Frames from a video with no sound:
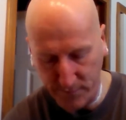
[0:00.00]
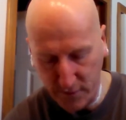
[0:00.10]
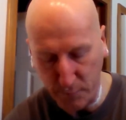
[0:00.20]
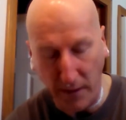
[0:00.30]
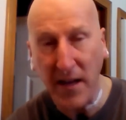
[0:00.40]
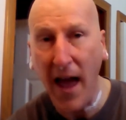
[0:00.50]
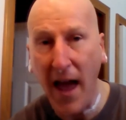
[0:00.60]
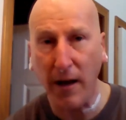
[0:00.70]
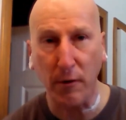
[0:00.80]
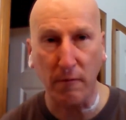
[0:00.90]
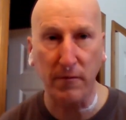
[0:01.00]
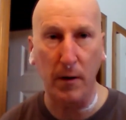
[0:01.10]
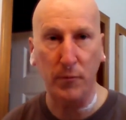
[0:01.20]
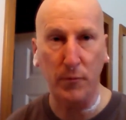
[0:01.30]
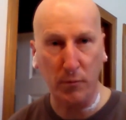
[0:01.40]
spectacular
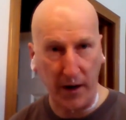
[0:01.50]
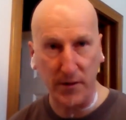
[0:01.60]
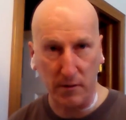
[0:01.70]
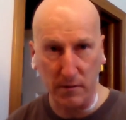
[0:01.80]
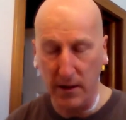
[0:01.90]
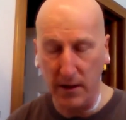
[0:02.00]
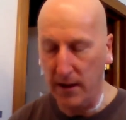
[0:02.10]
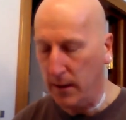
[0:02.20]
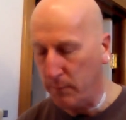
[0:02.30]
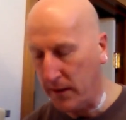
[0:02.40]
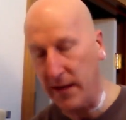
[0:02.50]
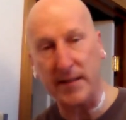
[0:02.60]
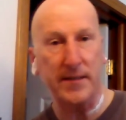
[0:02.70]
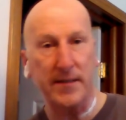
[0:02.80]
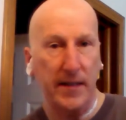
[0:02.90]
from the razor
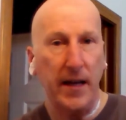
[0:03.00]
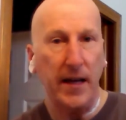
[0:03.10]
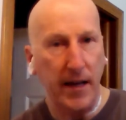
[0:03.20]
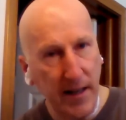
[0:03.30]
because it